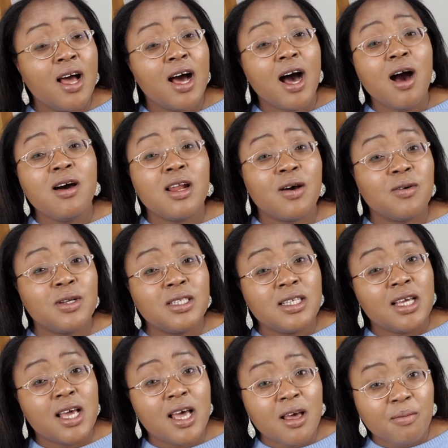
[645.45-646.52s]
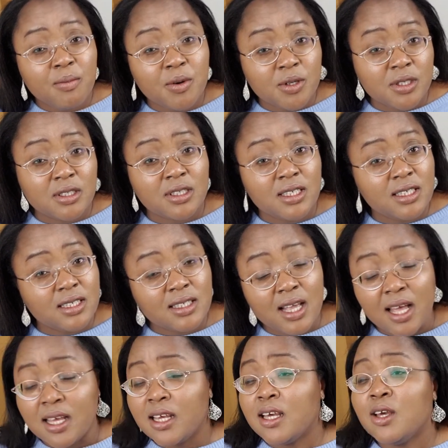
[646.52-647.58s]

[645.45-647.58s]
I want to help us inside.